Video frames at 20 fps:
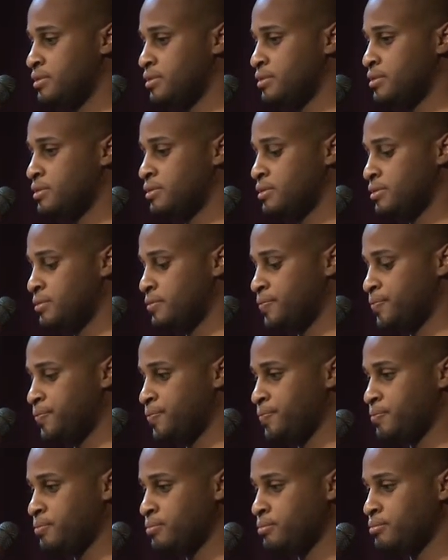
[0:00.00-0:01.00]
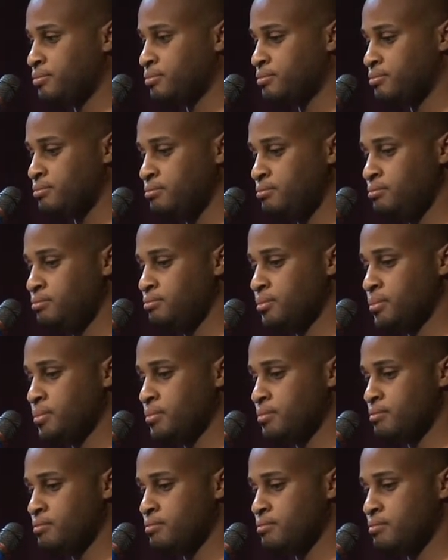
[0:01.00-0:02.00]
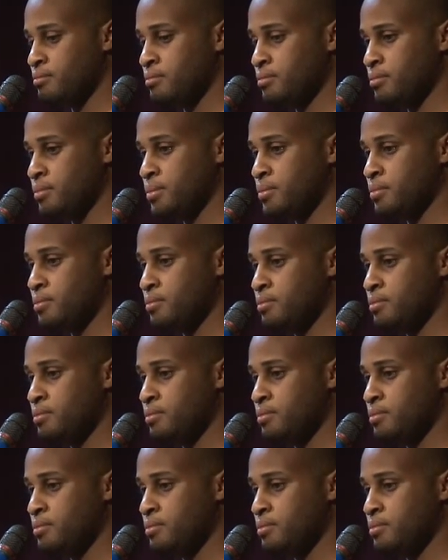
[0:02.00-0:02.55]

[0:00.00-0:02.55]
Nothing is said.